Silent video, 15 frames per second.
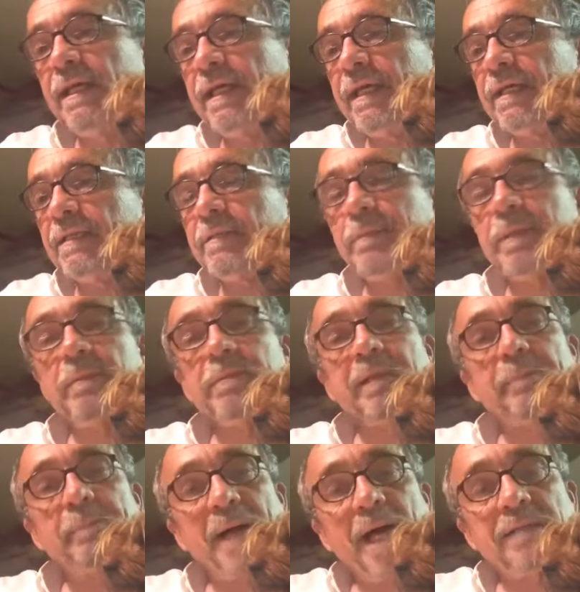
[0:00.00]
in the public
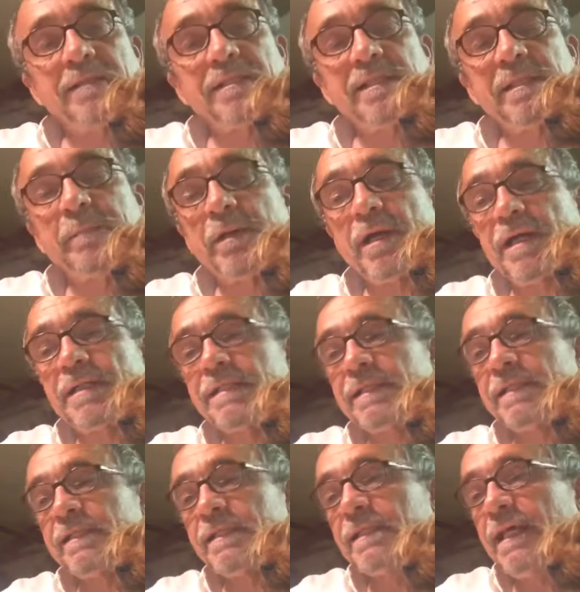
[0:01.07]
policy
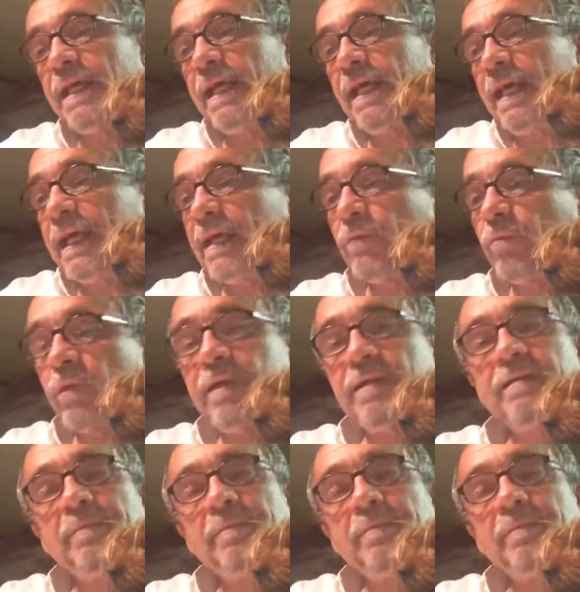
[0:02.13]
process, and one of the